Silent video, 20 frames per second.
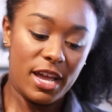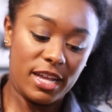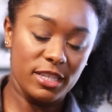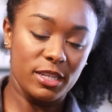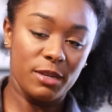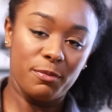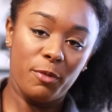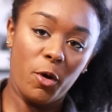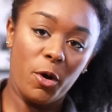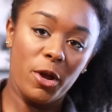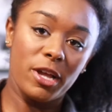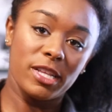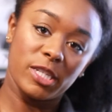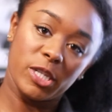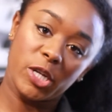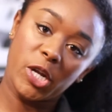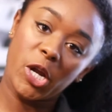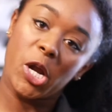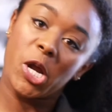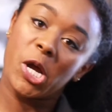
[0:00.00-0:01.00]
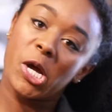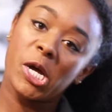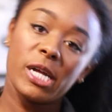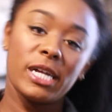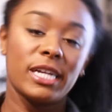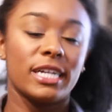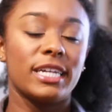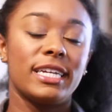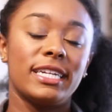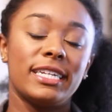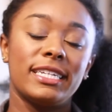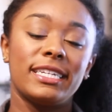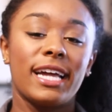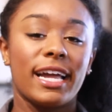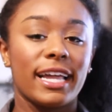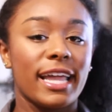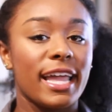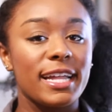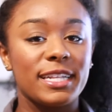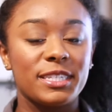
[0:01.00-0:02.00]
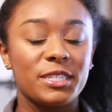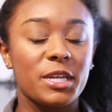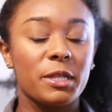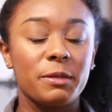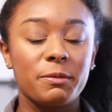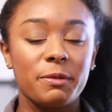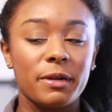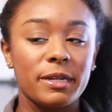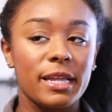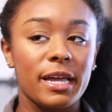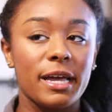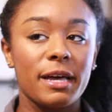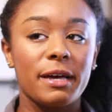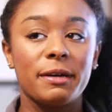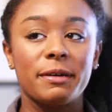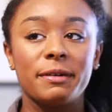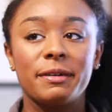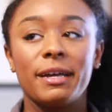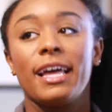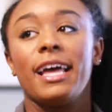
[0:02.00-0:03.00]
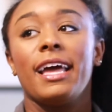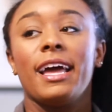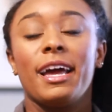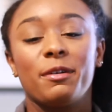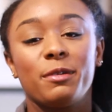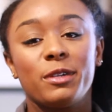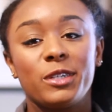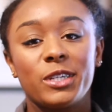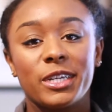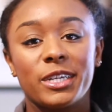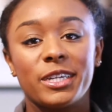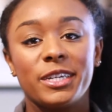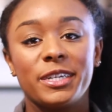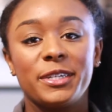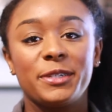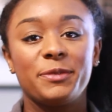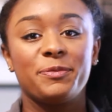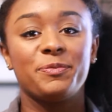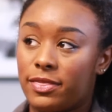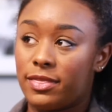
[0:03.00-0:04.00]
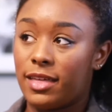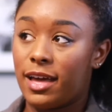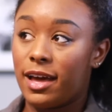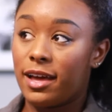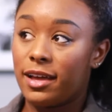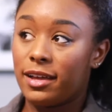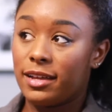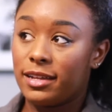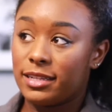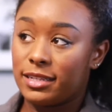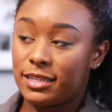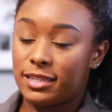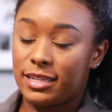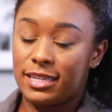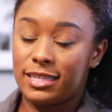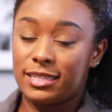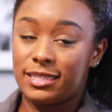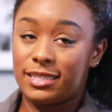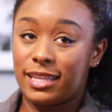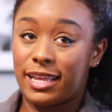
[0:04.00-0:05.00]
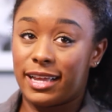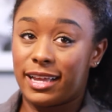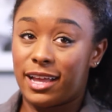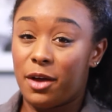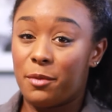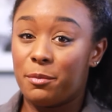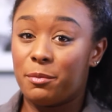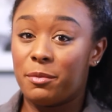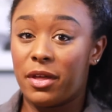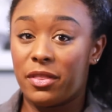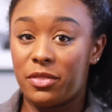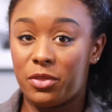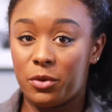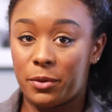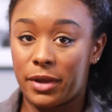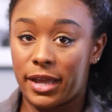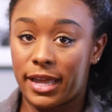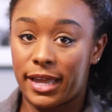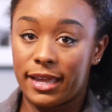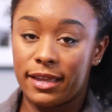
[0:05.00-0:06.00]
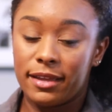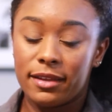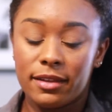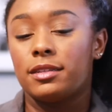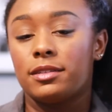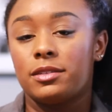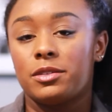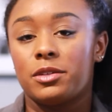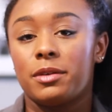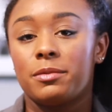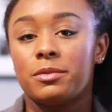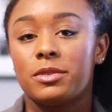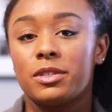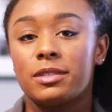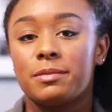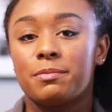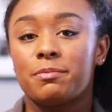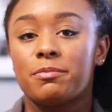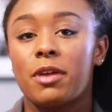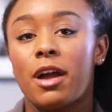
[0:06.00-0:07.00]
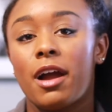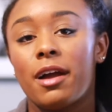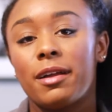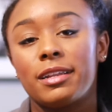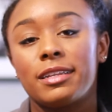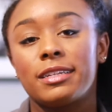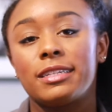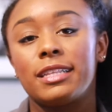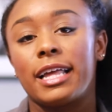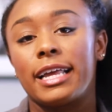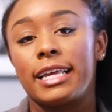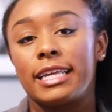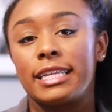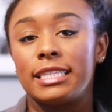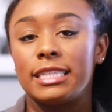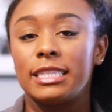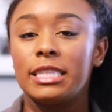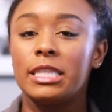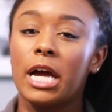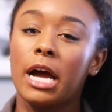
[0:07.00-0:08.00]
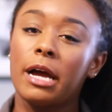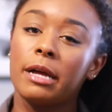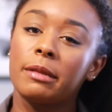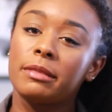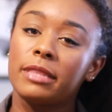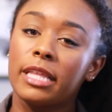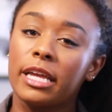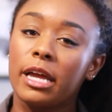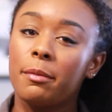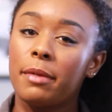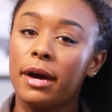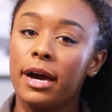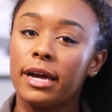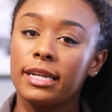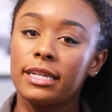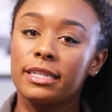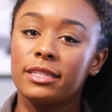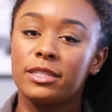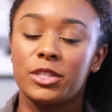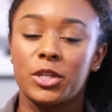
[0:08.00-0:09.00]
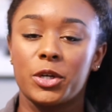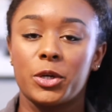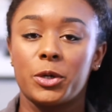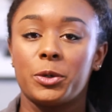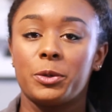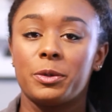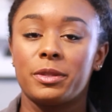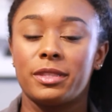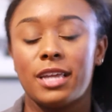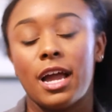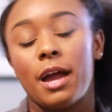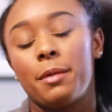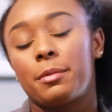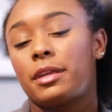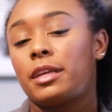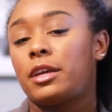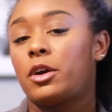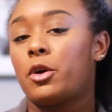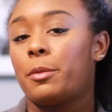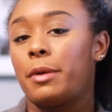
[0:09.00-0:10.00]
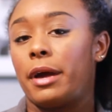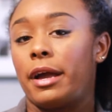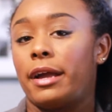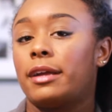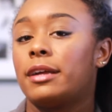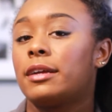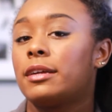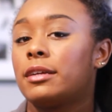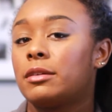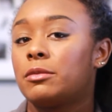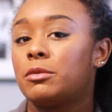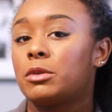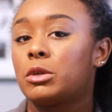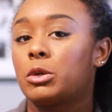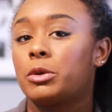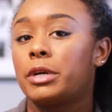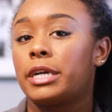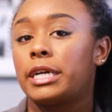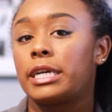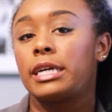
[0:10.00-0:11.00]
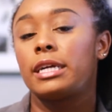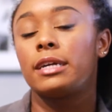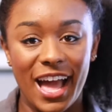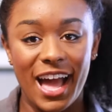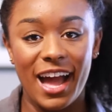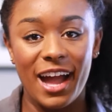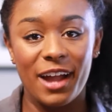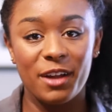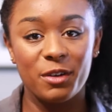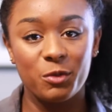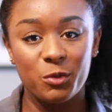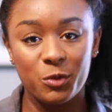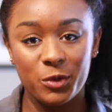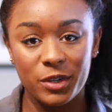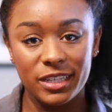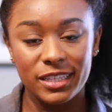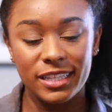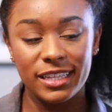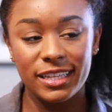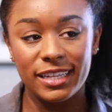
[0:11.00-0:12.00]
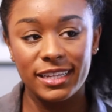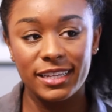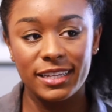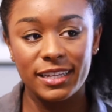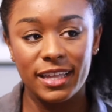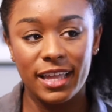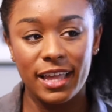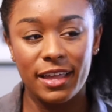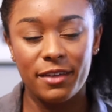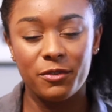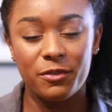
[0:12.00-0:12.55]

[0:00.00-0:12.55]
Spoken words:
Is it a boy, is it a girl? And I can't tell them right now. I wish I could. That is like a month away. So I'm just trying to not think about it so time can go by real quick. I really